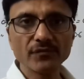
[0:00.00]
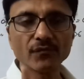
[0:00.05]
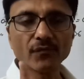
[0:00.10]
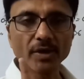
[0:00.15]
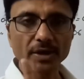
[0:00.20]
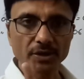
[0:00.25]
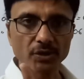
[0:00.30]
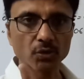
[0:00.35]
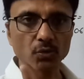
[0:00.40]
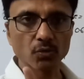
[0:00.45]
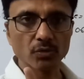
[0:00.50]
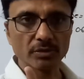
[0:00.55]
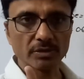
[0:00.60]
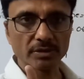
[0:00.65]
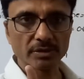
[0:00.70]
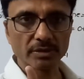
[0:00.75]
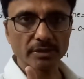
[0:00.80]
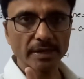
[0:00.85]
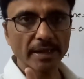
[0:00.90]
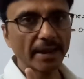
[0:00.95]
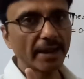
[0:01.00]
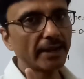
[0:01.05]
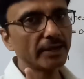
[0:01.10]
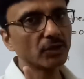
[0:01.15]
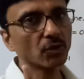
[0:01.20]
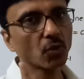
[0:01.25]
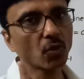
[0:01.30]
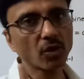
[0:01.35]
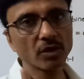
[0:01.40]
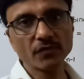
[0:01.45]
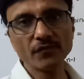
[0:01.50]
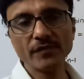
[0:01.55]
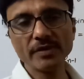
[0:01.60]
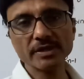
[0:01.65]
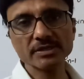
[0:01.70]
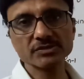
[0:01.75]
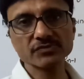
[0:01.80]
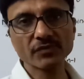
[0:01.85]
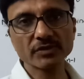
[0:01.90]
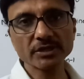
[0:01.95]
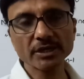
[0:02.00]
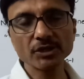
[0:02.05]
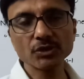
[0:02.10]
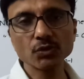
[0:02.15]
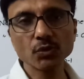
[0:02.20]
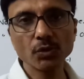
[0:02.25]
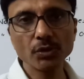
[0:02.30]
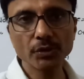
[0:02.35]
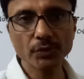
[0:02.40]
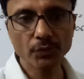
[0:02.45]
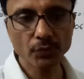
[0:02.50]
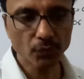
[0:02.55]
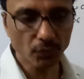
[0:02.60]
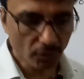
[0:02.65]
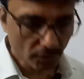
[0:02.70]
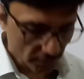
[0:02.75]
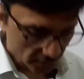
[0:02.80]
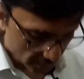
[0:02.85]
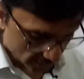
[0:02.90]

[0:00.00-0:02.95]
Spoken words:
one node, and always what I told you,